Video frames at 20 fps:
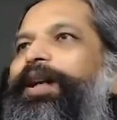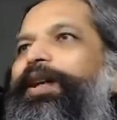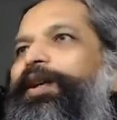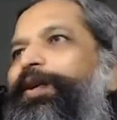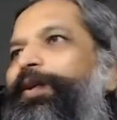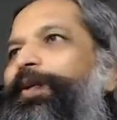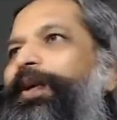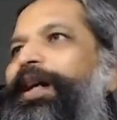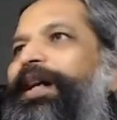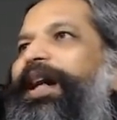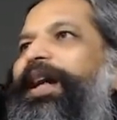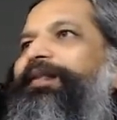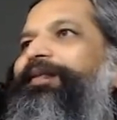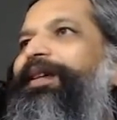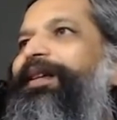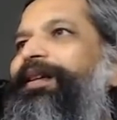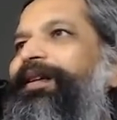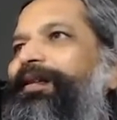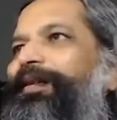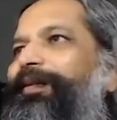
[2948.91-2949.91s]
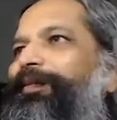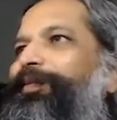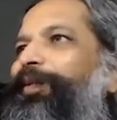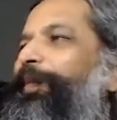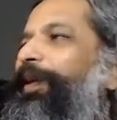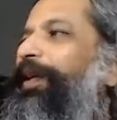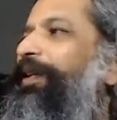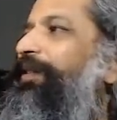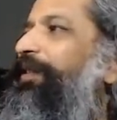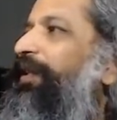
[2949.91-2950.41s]
you are having
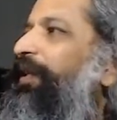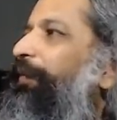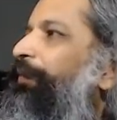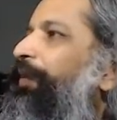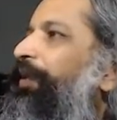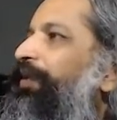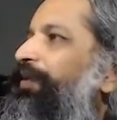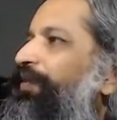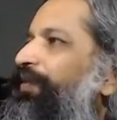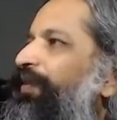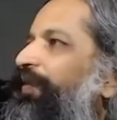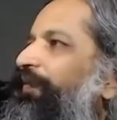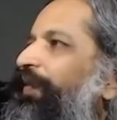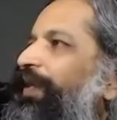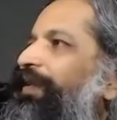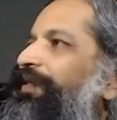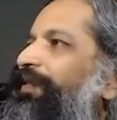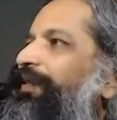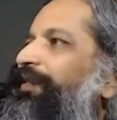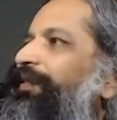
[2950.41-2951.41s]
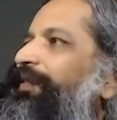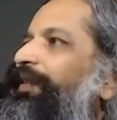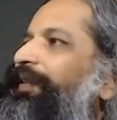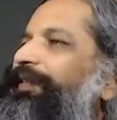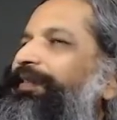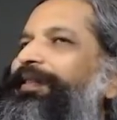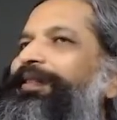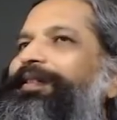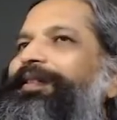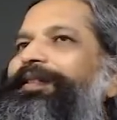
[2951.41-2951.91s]
momentary bursts of
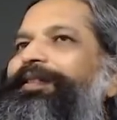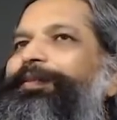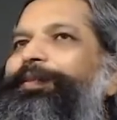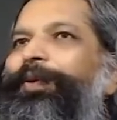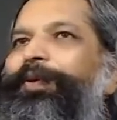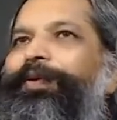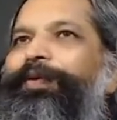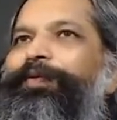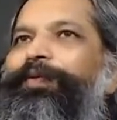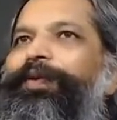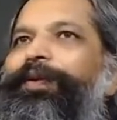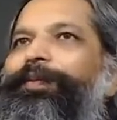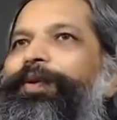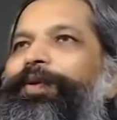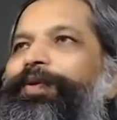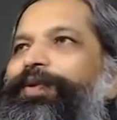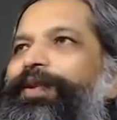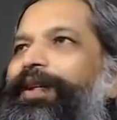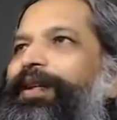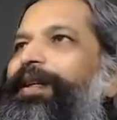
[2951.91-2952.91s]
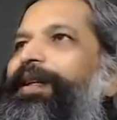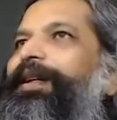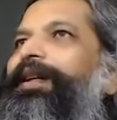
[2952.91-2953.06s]
ecstasies in this beautiful music,